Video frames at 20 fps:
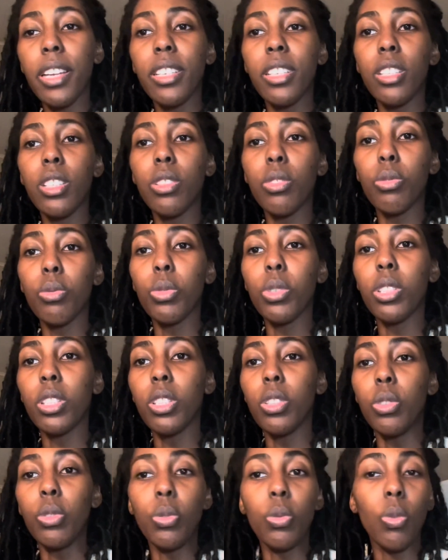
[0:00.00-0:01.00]
i didn't
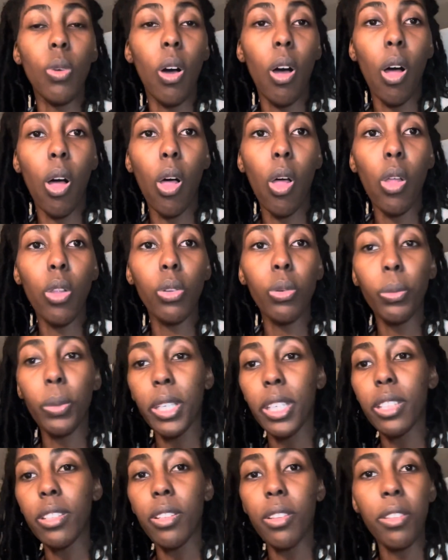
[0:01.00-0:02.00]
really do all the
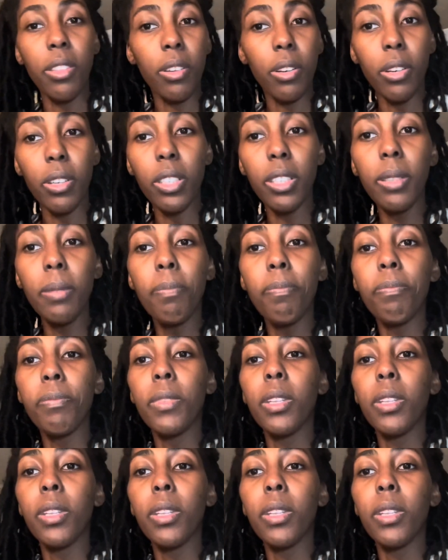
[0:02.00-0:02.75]
way to 30